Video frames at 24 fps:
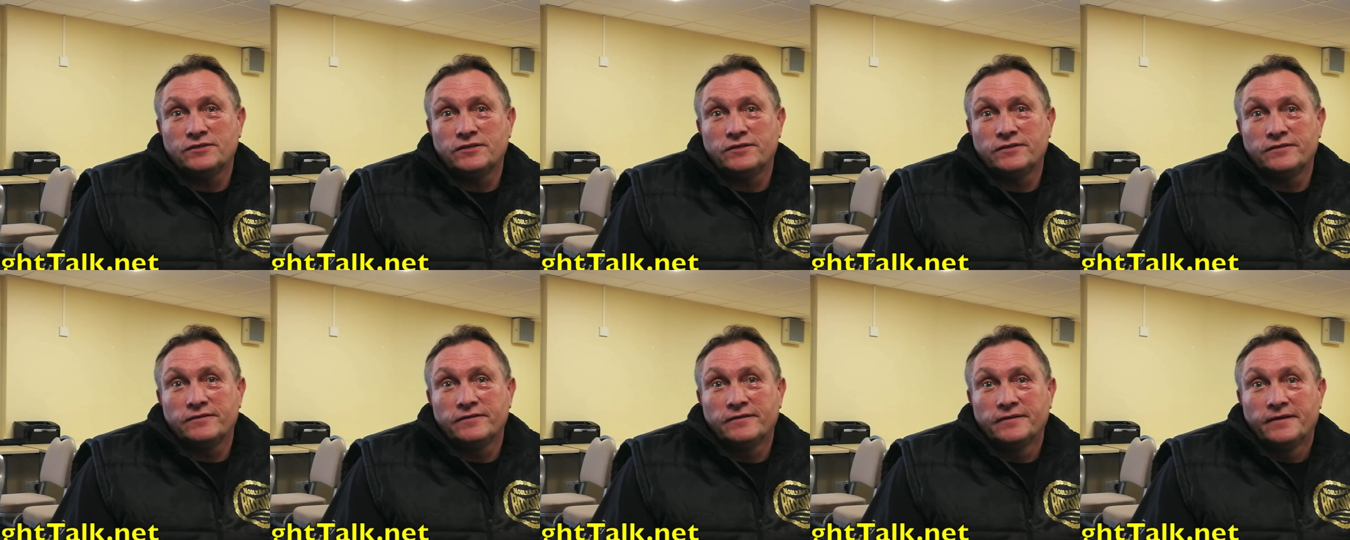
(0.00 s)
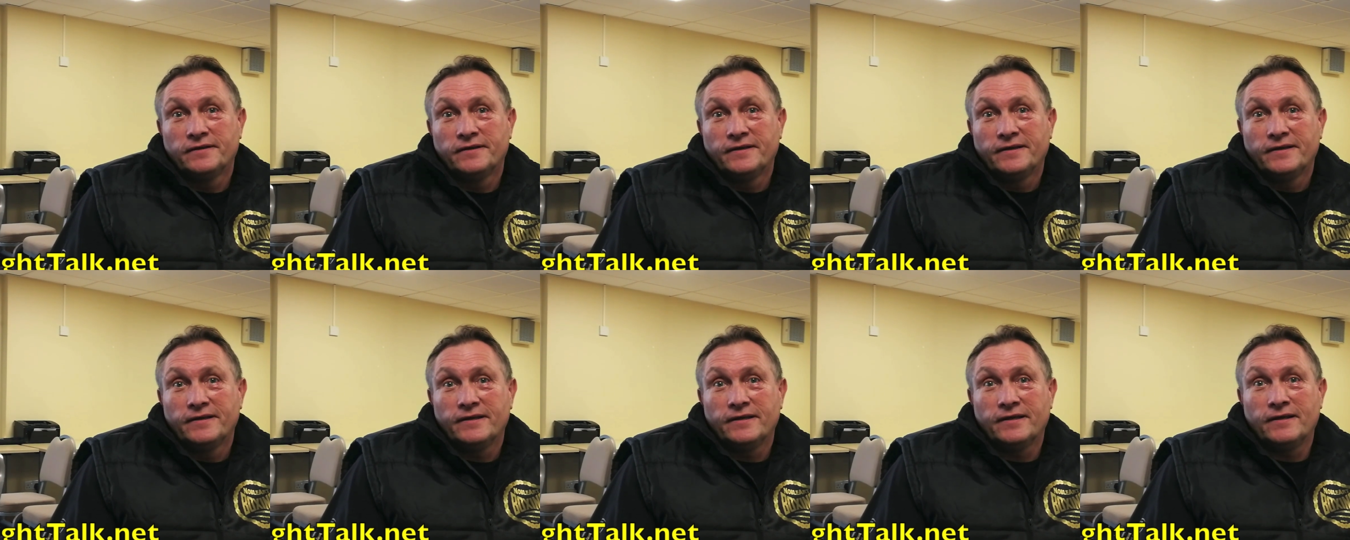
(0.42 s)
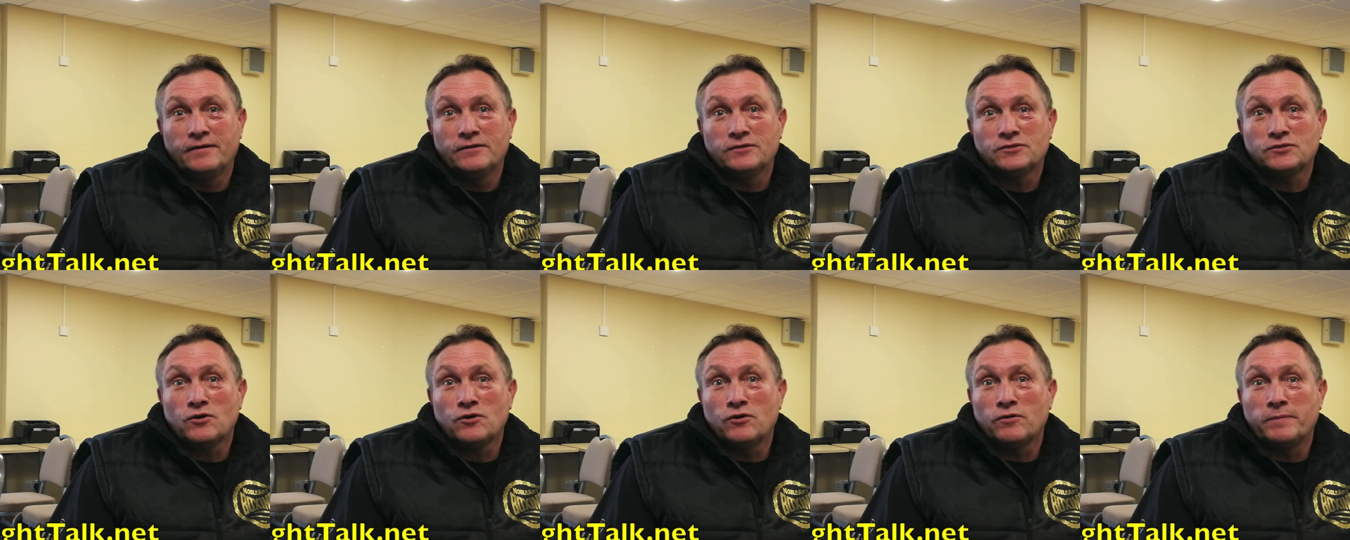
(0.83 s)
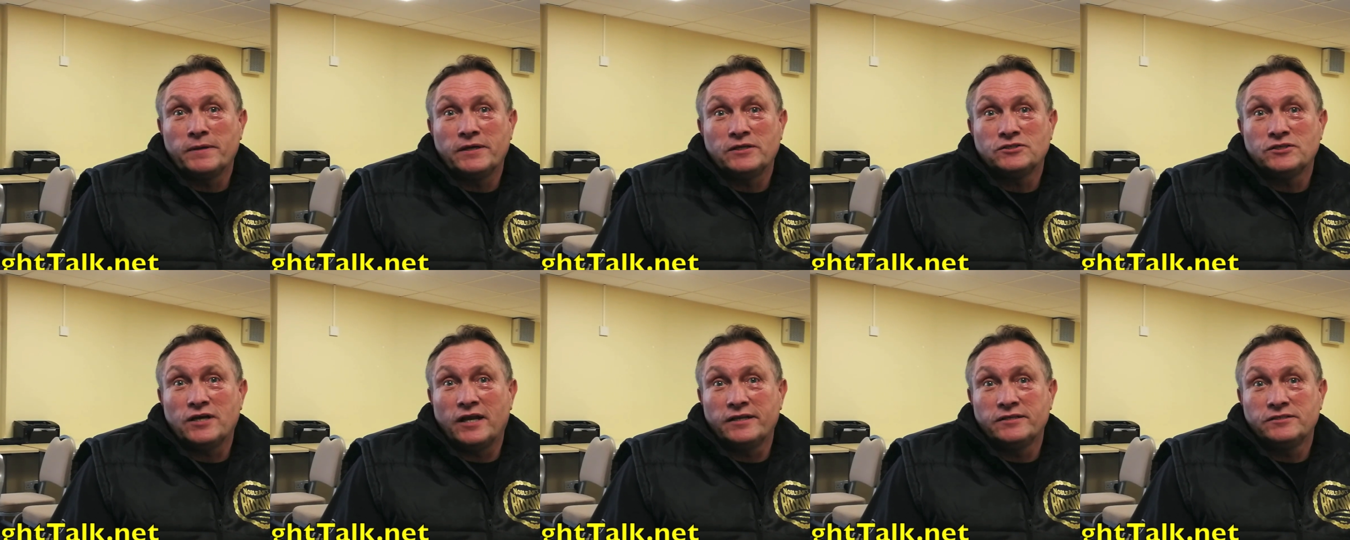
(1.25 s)
And, you know, it's got to be a
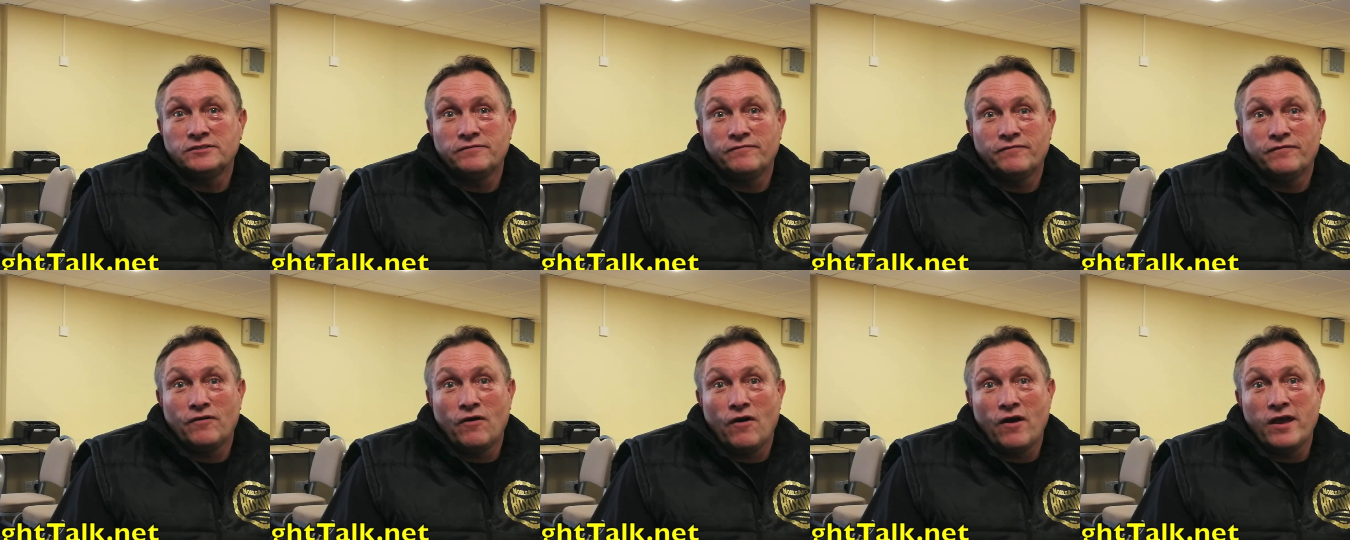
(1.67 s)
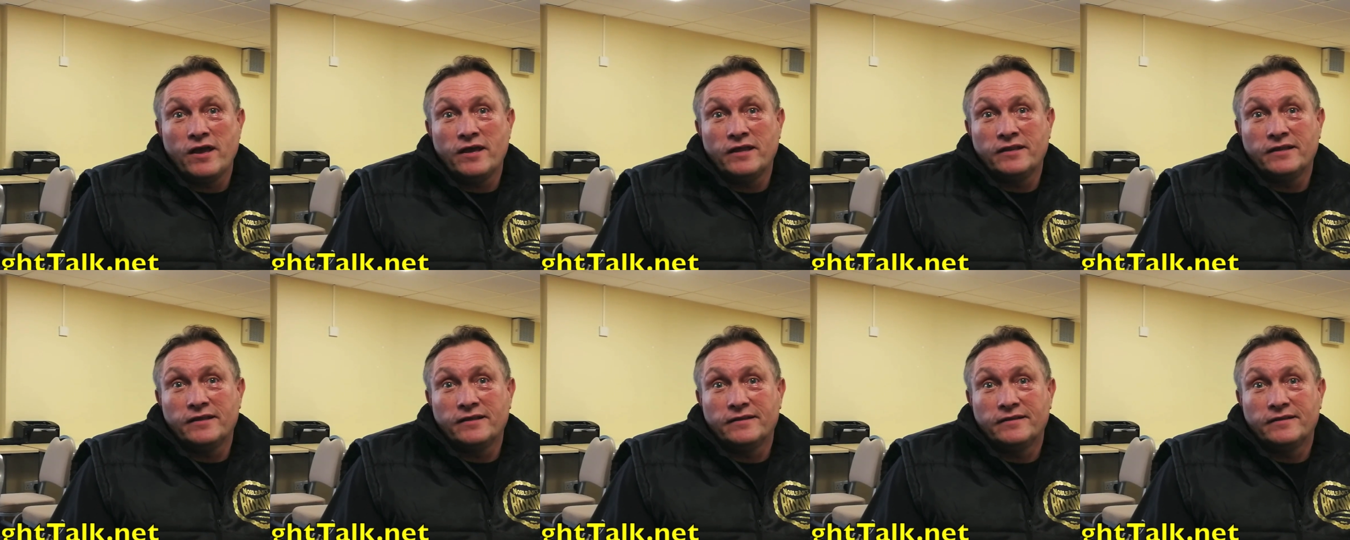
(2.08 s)
challenging fight, isn't it?